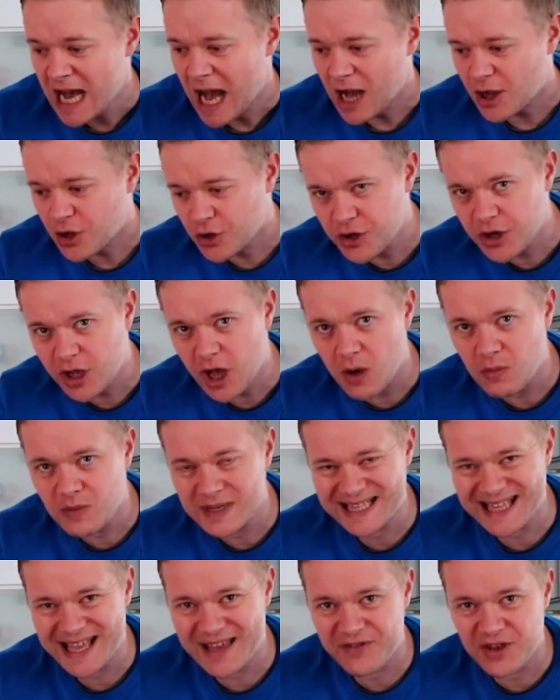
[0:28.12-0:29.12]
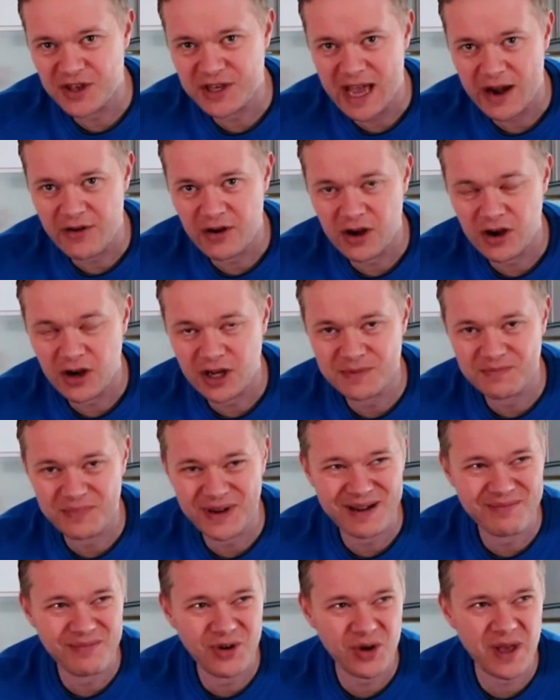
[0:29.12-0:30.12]
I could have gone with Stephen Gerrard,
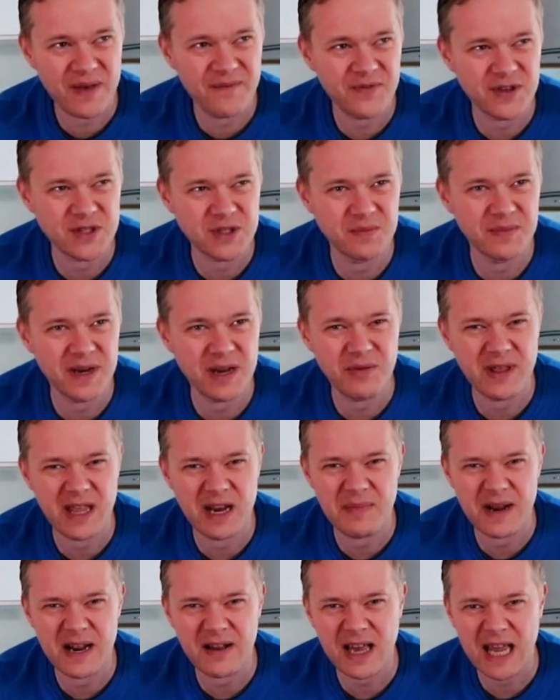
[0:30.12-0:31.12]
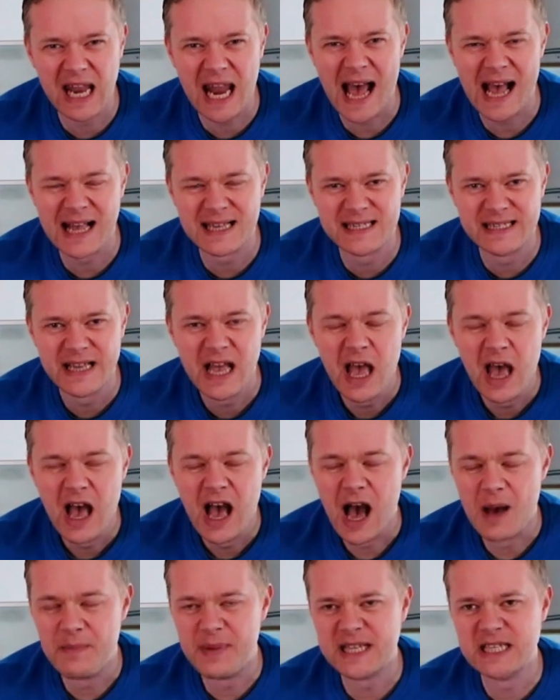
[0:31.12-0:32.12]
but I'm looking for somebody with a bit of class,
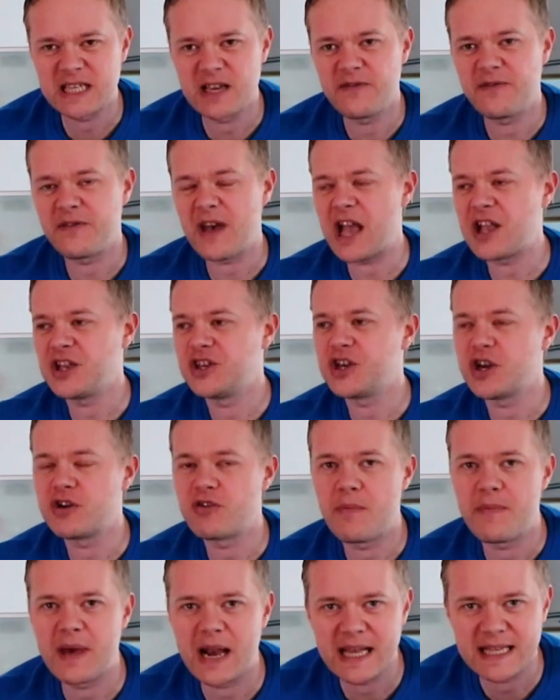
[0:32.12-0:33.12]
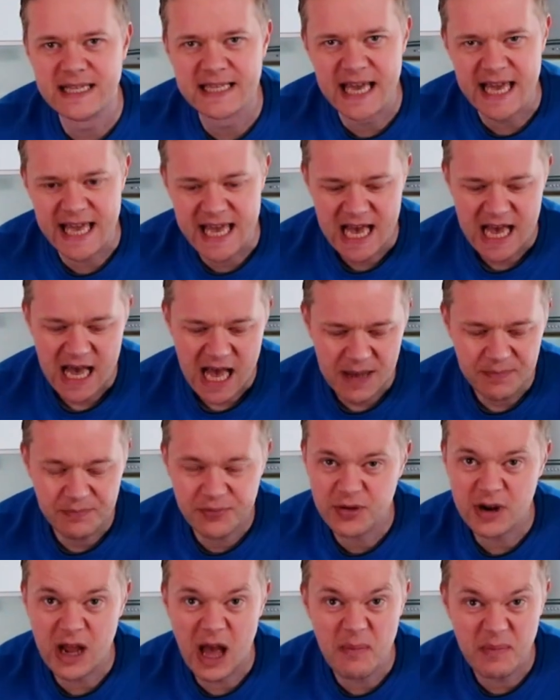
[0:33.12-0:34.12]
a bit of endurability,
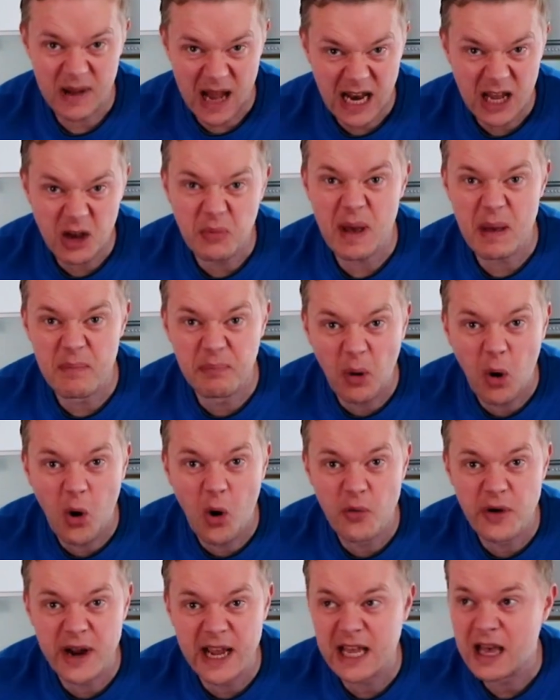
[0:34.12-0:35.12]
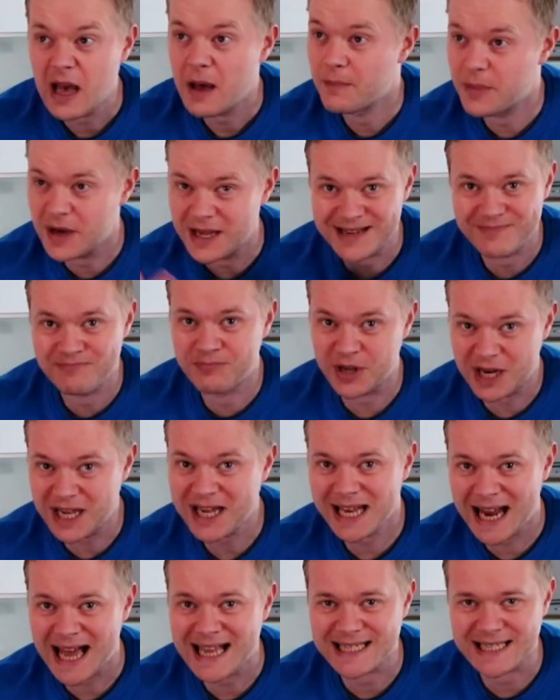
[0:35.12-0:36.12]
a little bit boring, but a
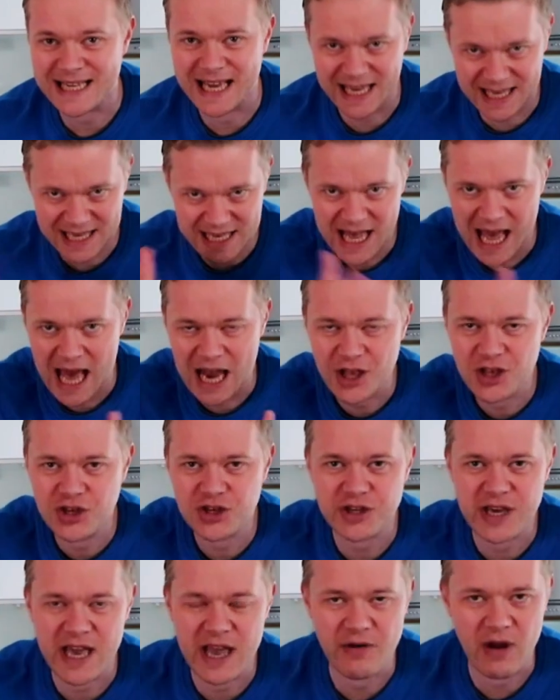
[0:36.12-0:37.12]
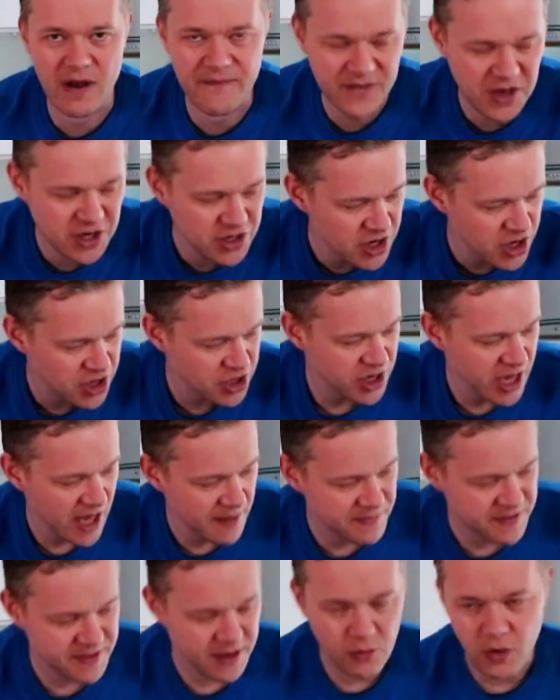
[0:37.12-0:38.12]
classic. Alan Shearer, fish and
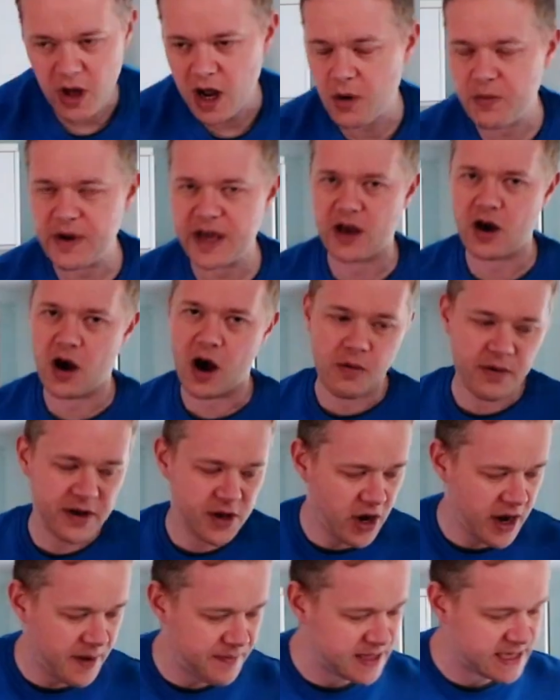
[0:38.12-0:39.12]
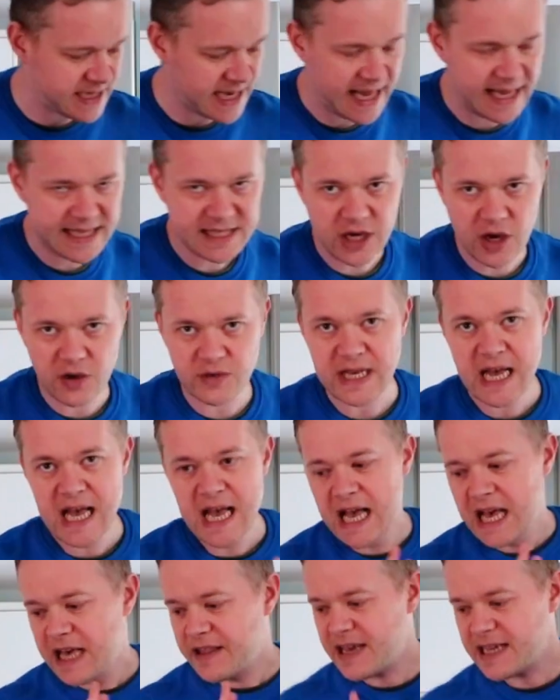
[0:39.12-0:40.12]
chips. So what have we got? We've got our potatoes.
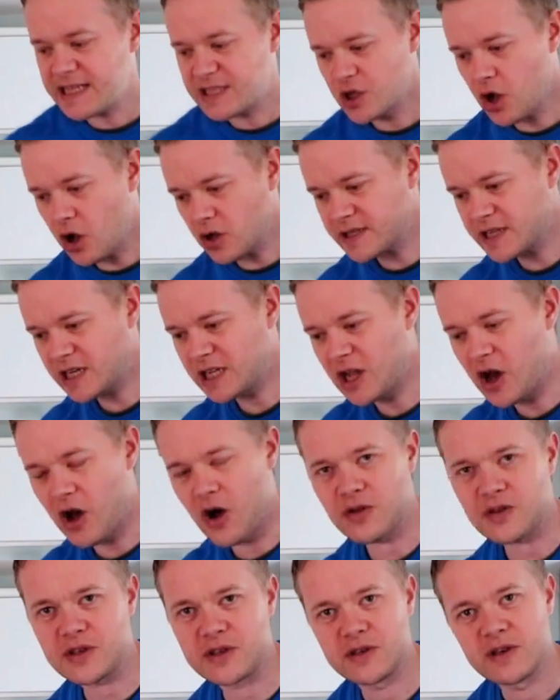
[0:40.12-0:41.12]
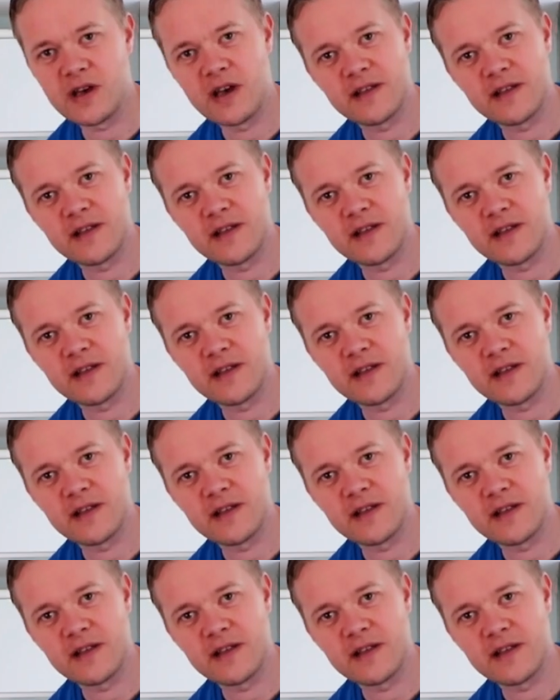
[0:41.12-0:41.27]
There's not a lot